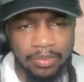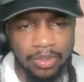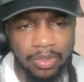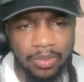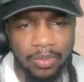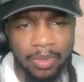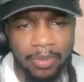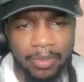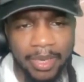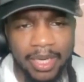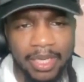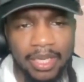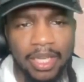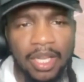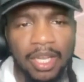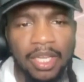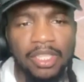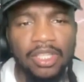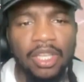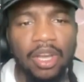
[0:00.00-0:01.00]
worry about it.
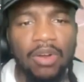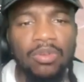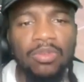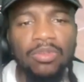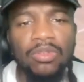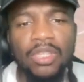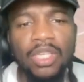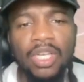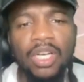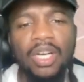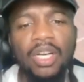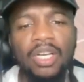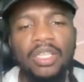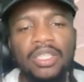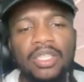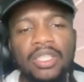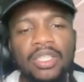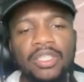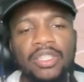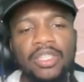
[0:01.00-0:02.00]

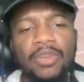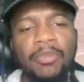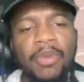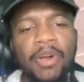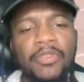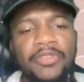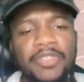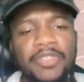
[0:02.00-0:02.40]
So both of